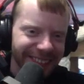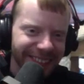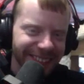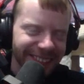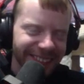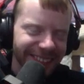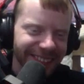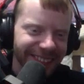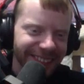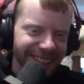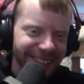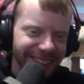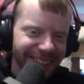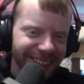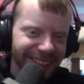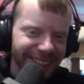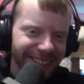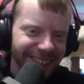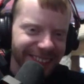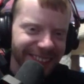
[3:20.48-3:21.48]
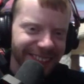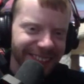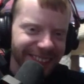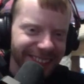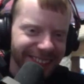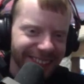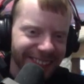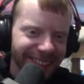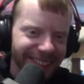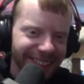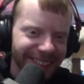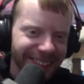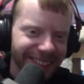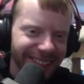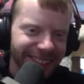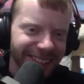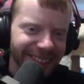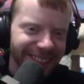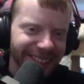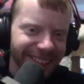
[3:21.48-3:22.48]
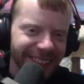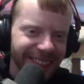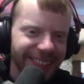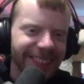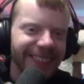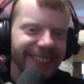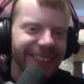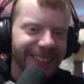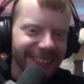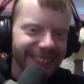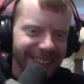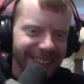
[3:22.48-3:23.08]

[no speech]